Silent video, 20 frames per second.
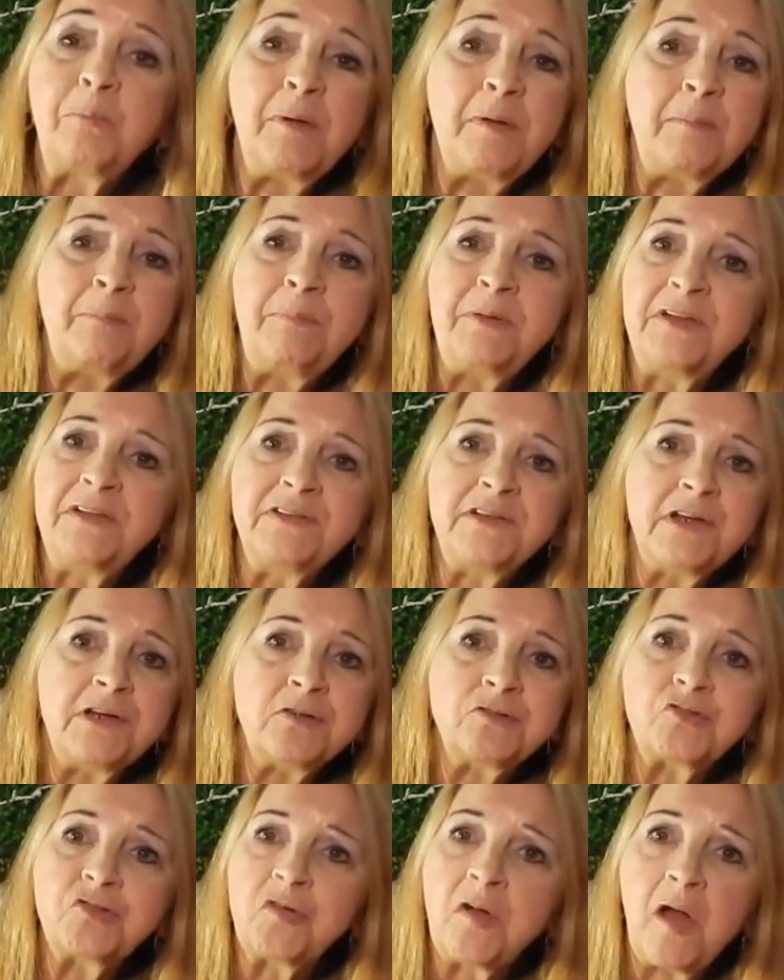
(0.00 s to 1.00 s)
But been
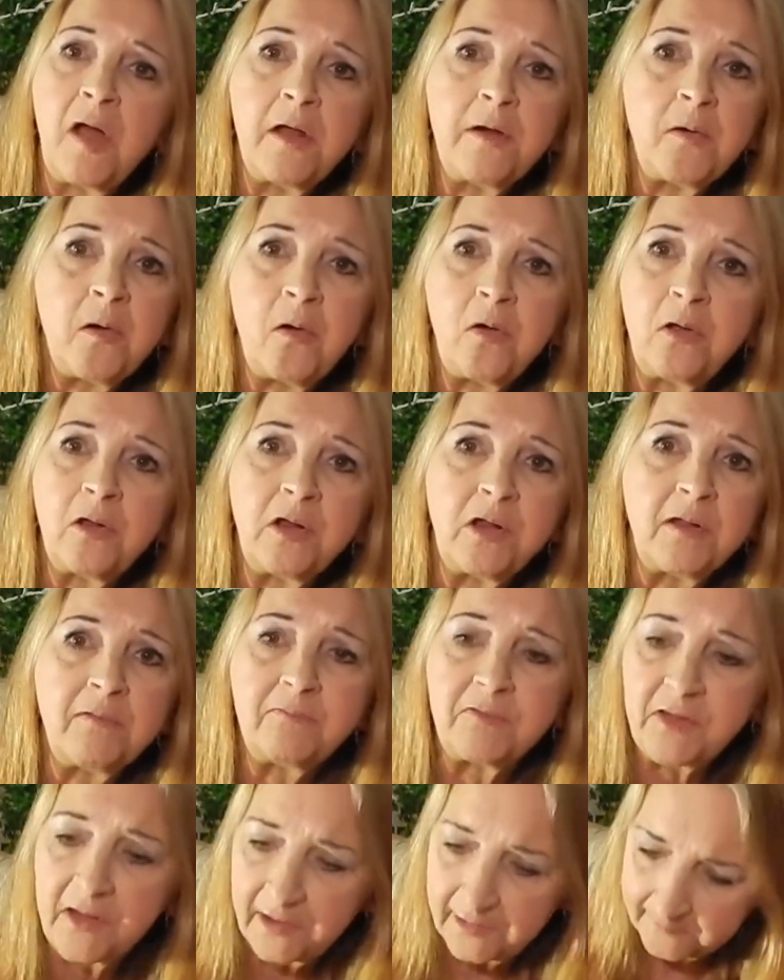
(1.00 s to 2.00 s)
there, tried all
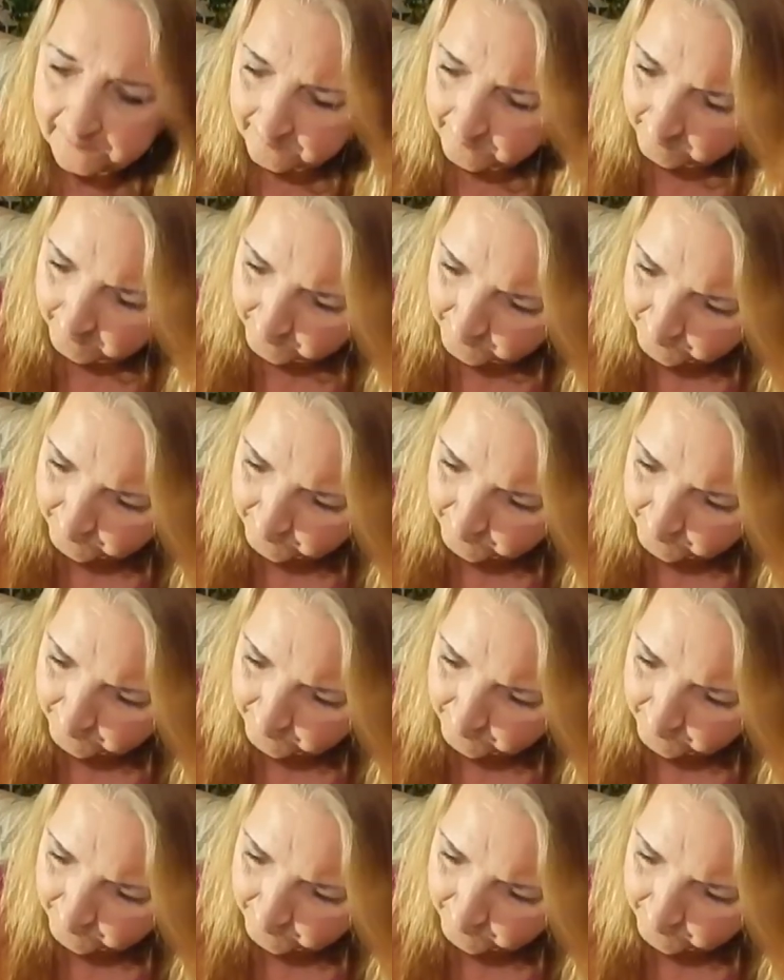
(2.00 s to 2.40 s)
of that,